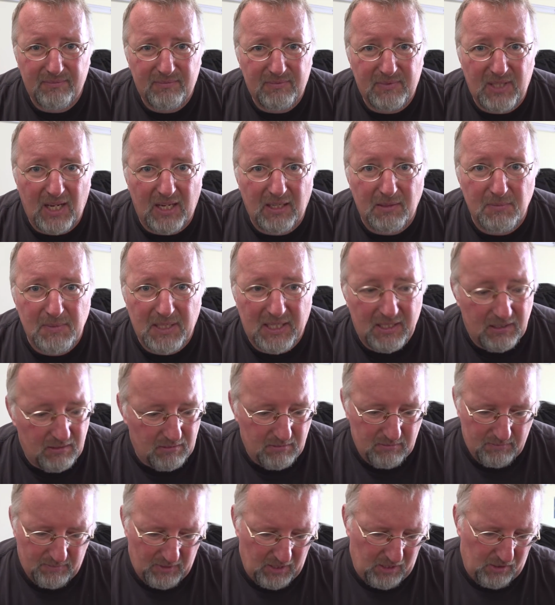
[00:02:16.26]
Tell me,
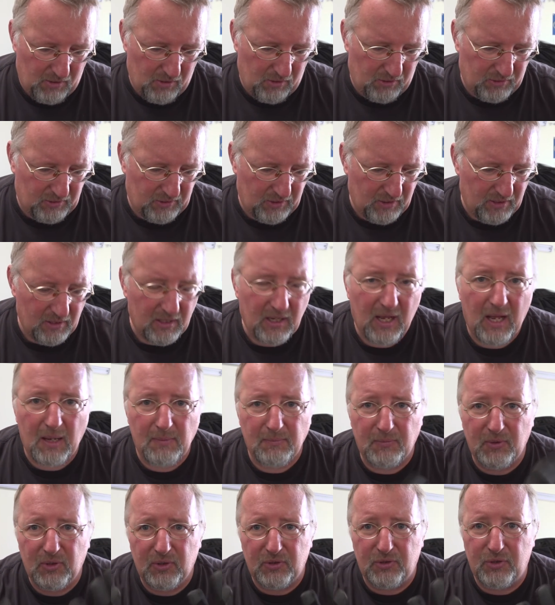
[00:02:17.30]
because
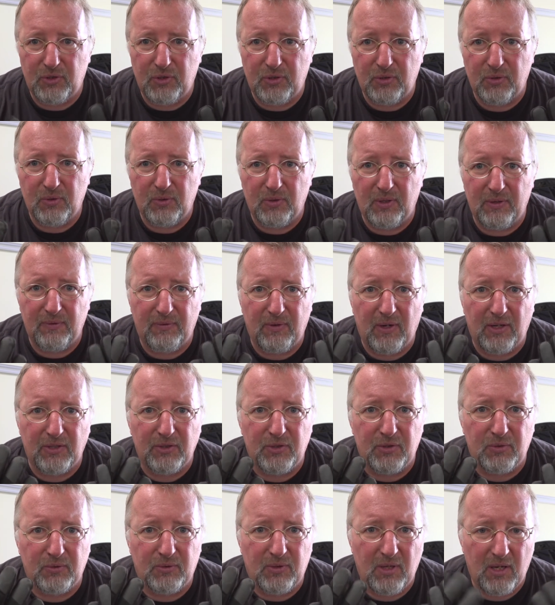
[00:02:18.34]
I'm not sure if I
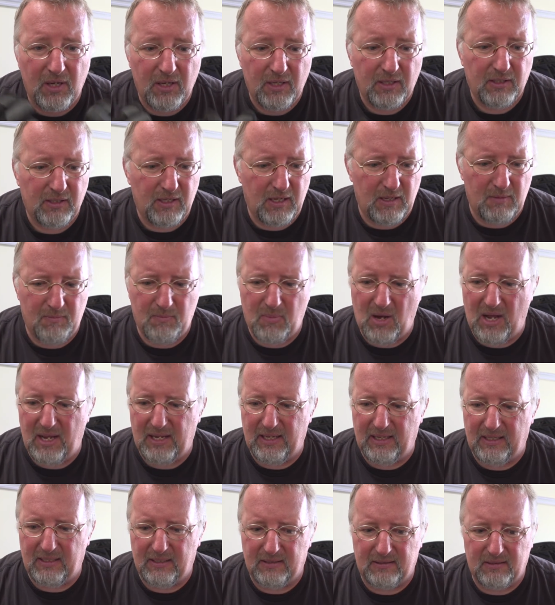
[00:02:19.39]
should keep
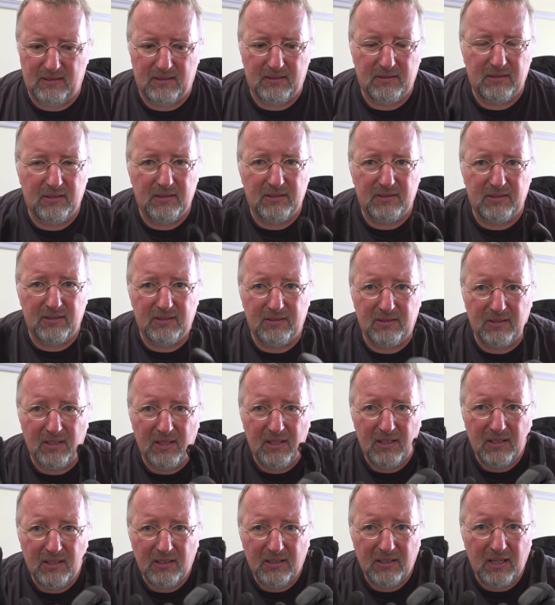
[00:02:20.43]
buying it. This is
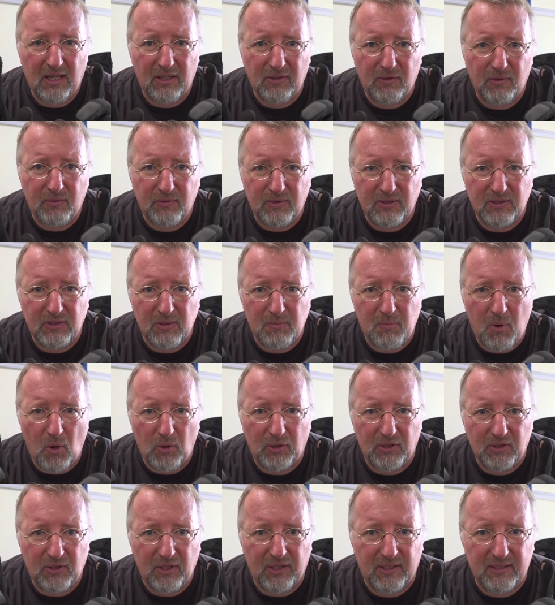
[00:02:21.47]
kind of
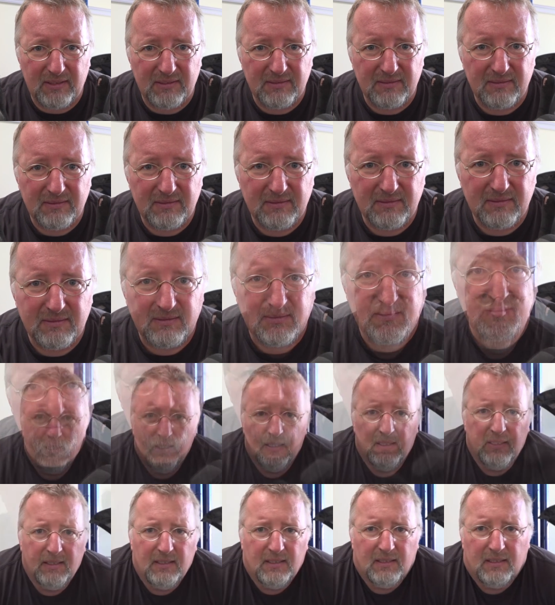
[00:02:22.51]
disappointing.
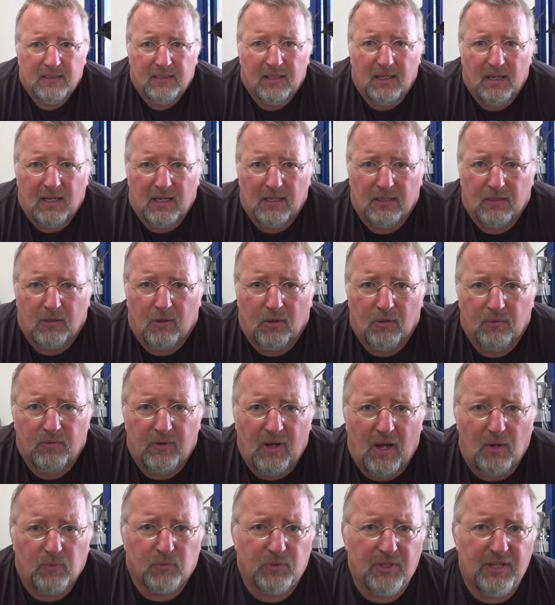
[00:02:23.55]
I love
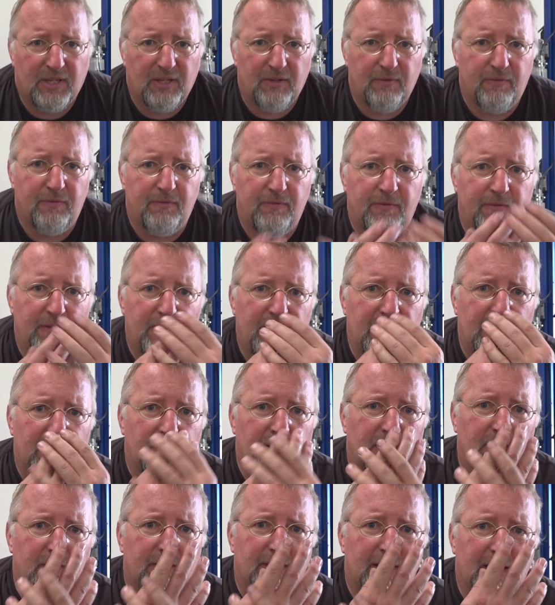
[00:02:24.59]
how they
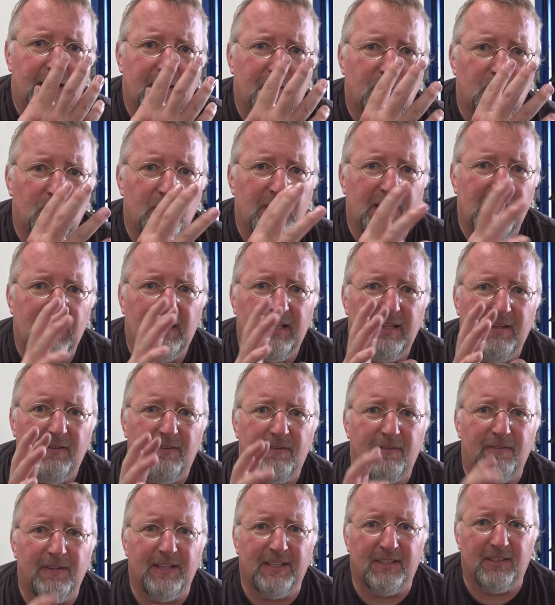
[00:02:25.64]
feel. They really
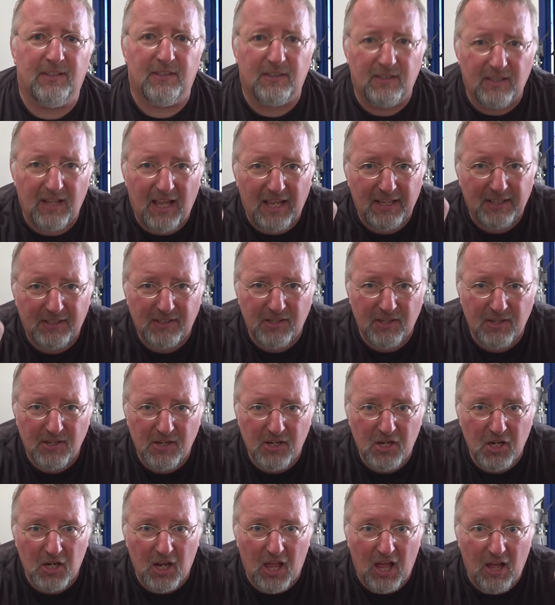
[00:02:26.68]
fit like a
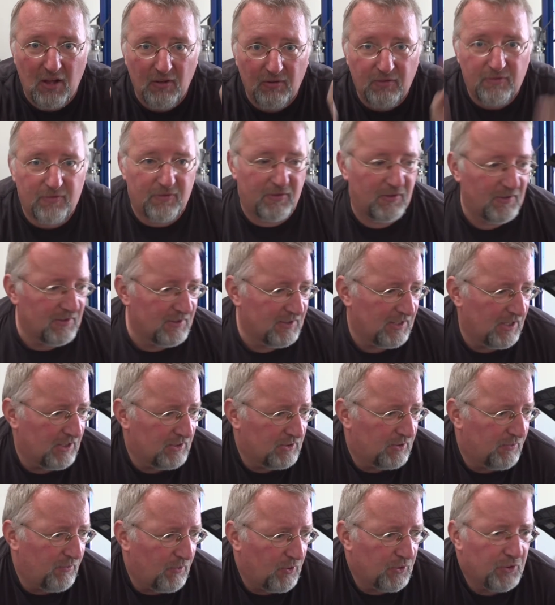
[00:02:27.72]
glove,
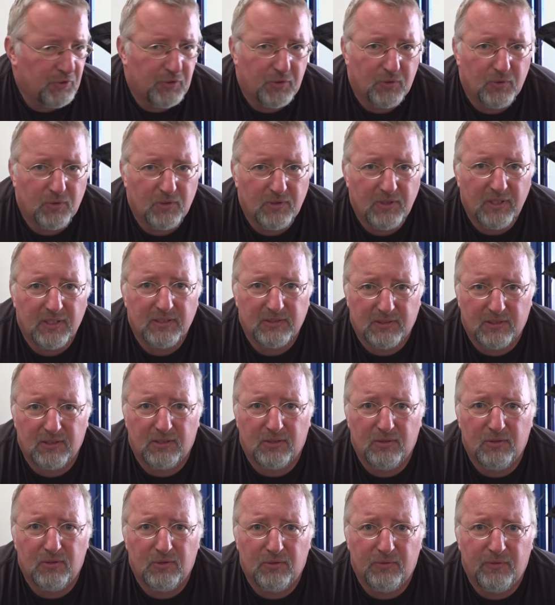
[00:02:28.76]
that's for sure. That's a
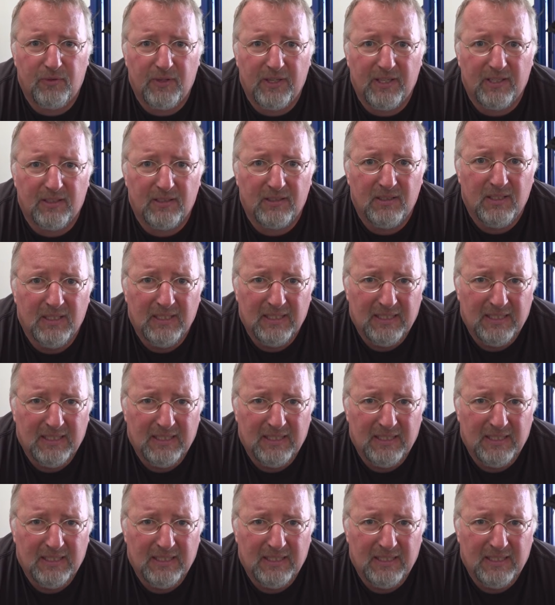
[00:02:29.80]
good feel.